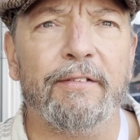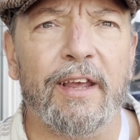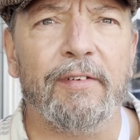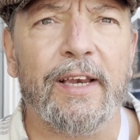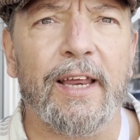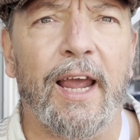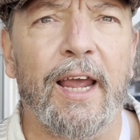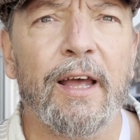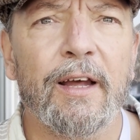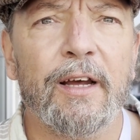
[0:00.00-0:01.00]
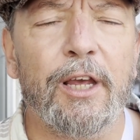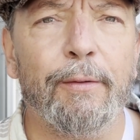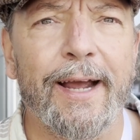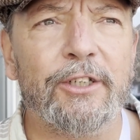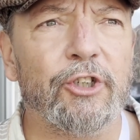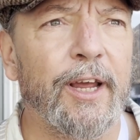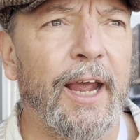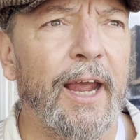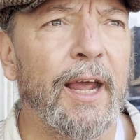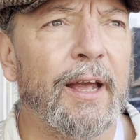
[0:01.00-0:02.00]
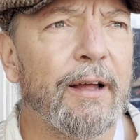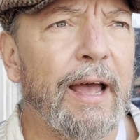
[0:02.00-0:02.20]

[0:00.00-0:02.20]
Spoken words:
DVD, UHD,